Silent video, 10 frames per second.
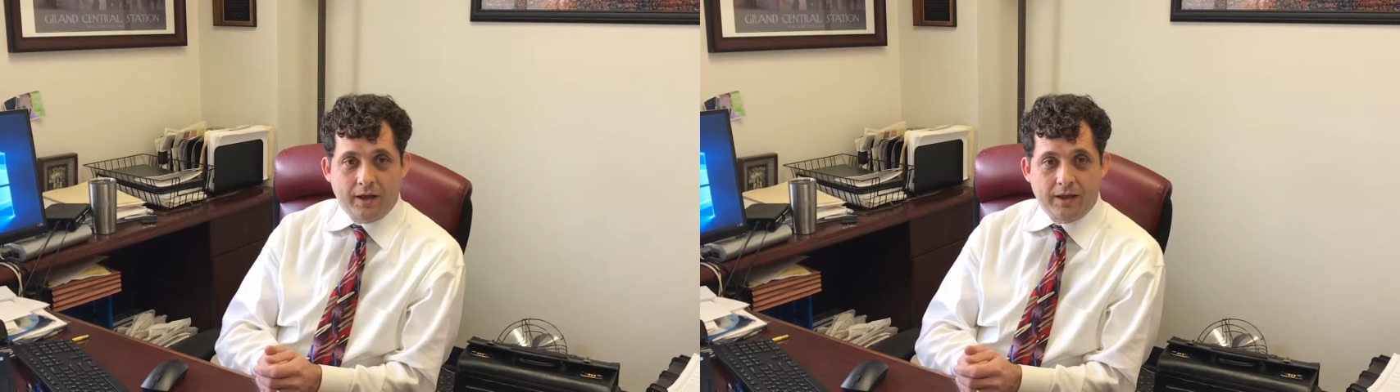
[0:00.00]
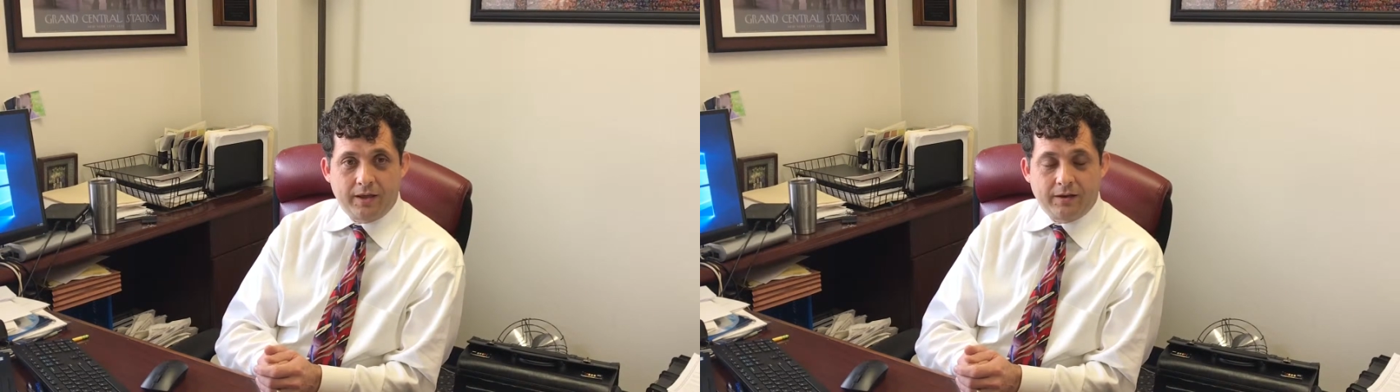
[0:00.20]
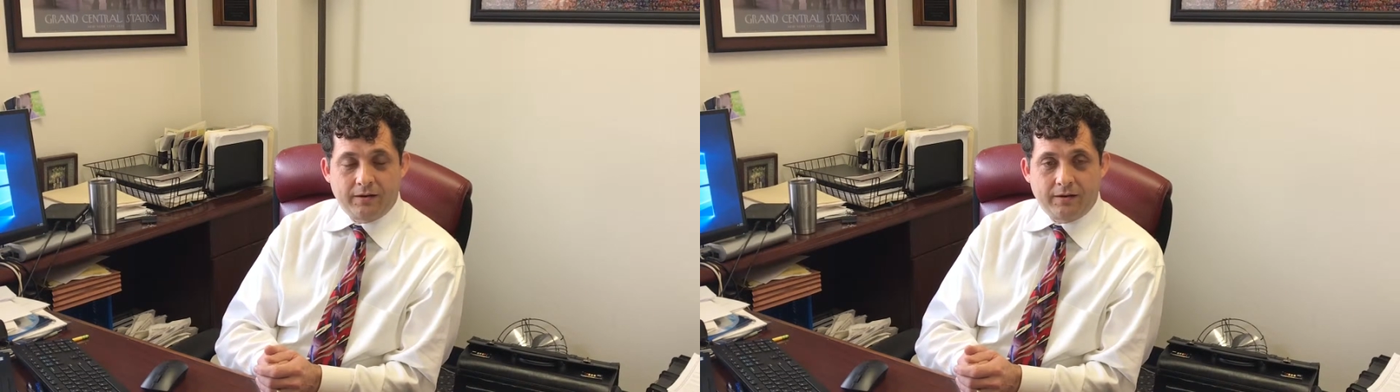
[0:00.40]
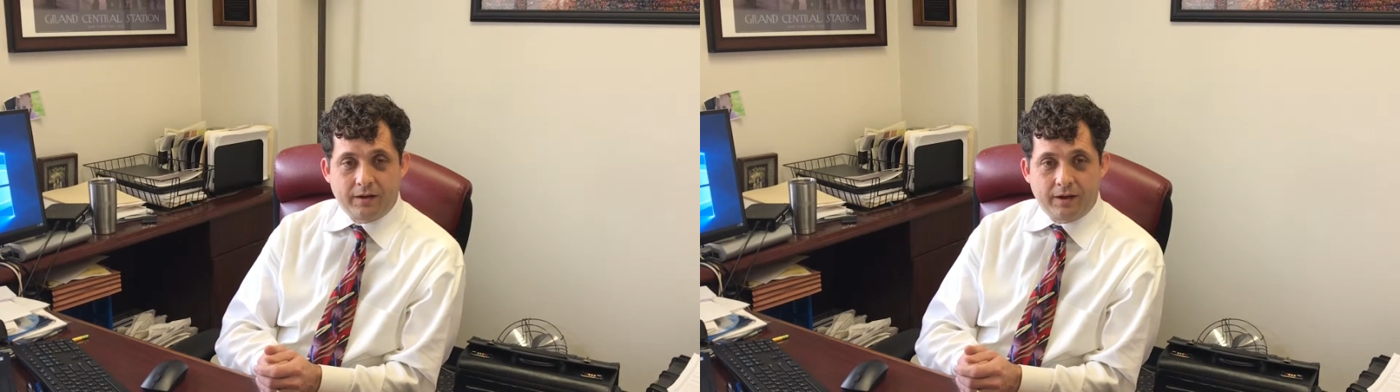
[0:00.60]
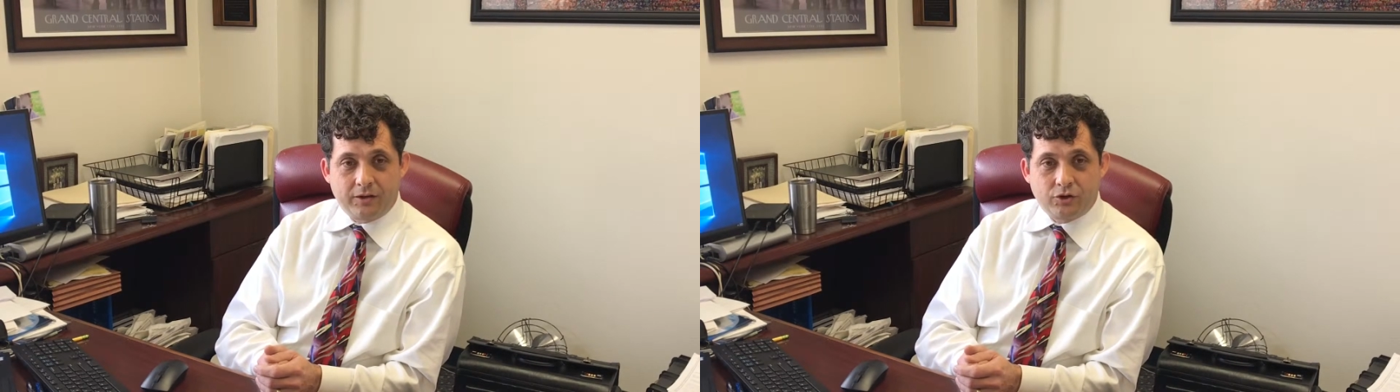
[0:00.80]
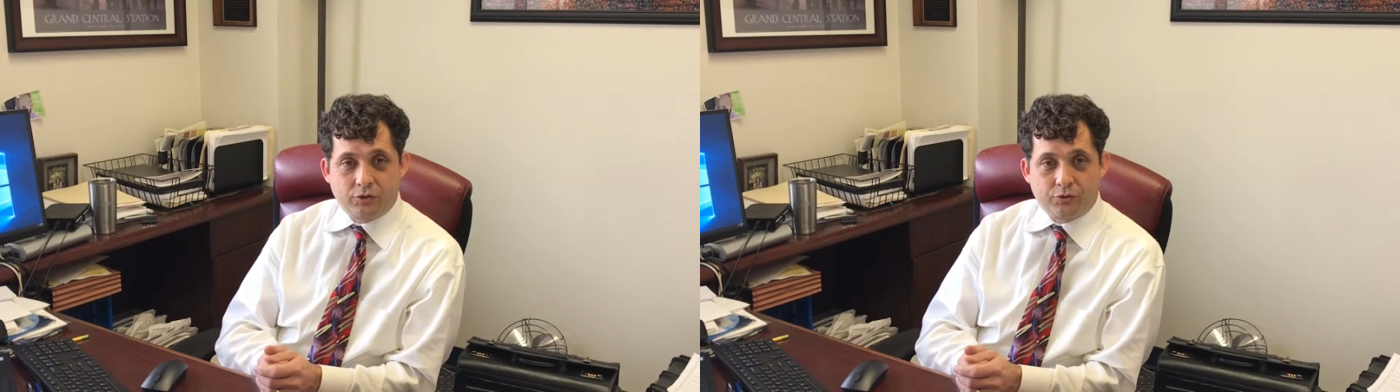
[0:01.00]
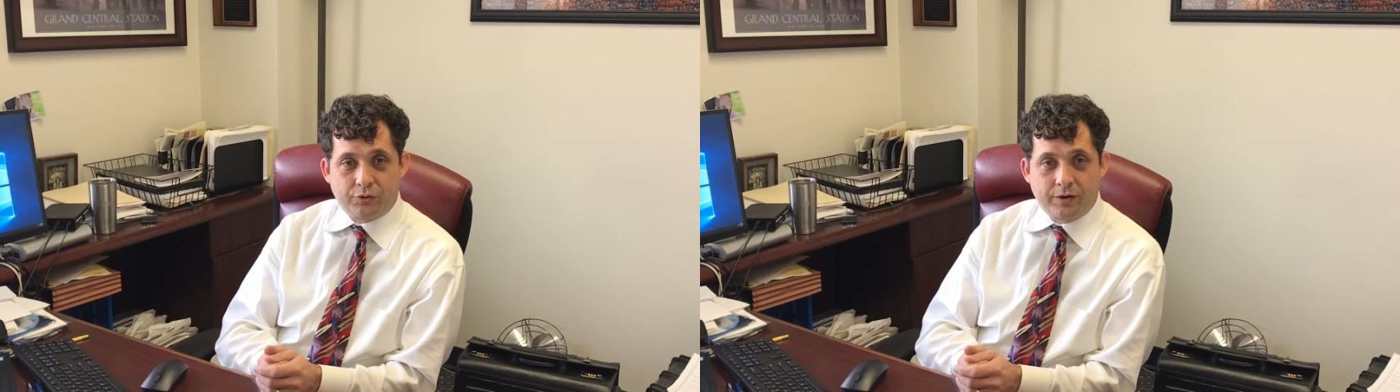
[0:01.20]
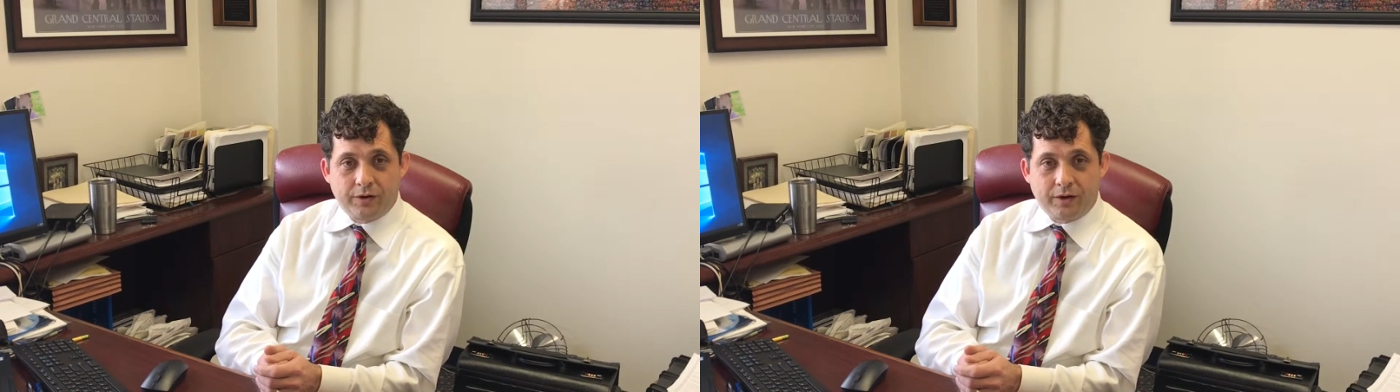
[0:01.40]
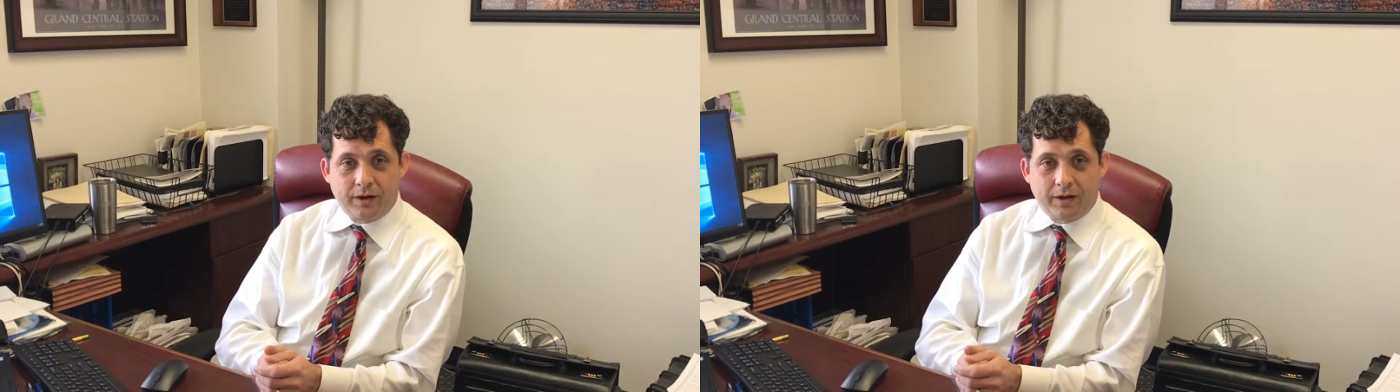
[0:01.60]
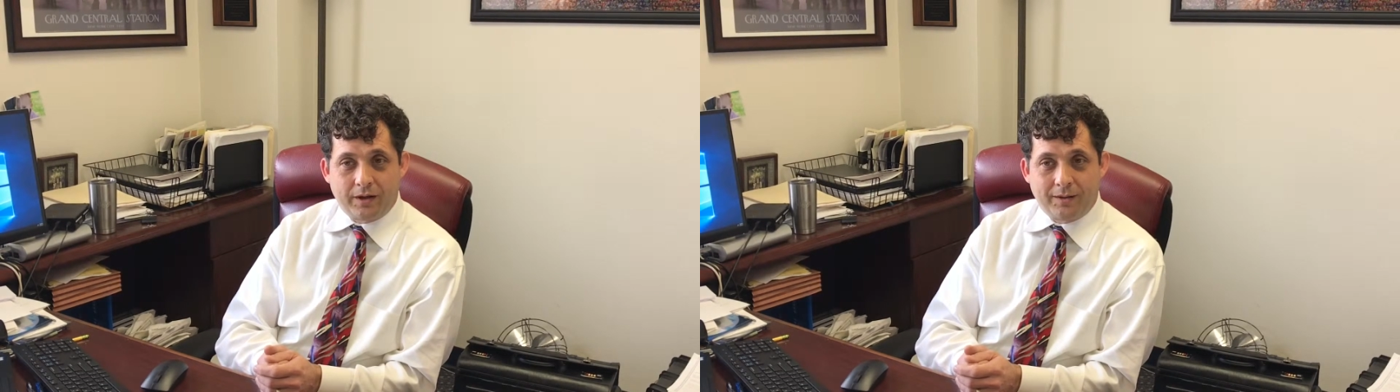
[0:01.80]
and children
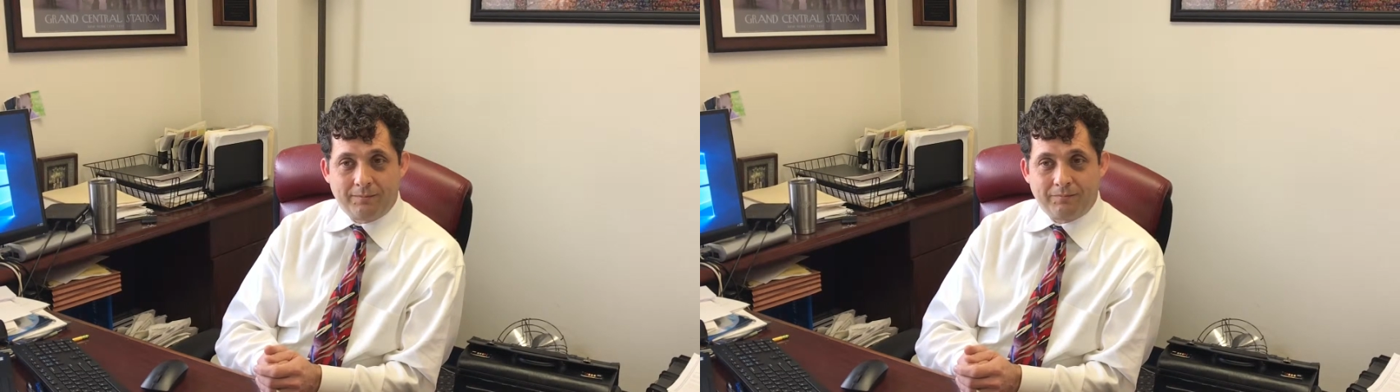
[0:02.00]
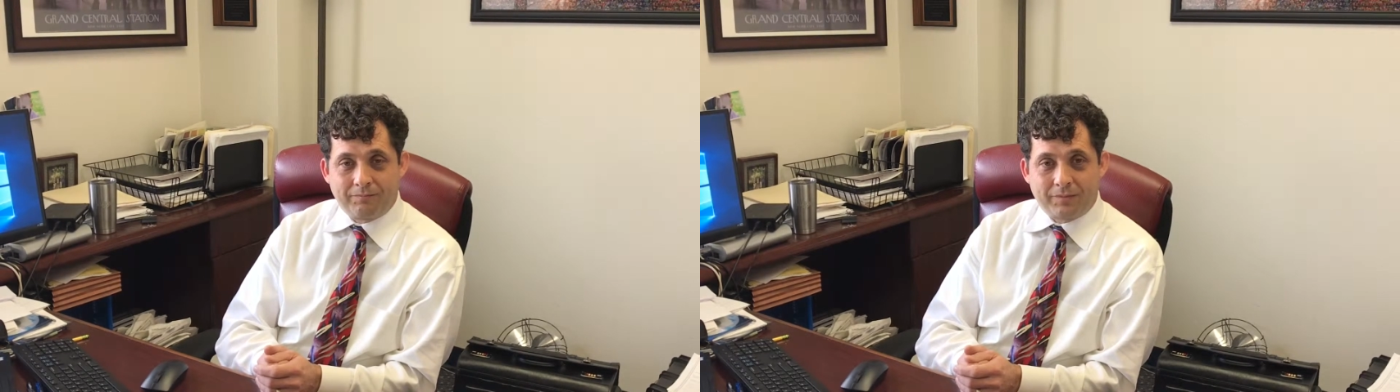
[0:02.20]
um,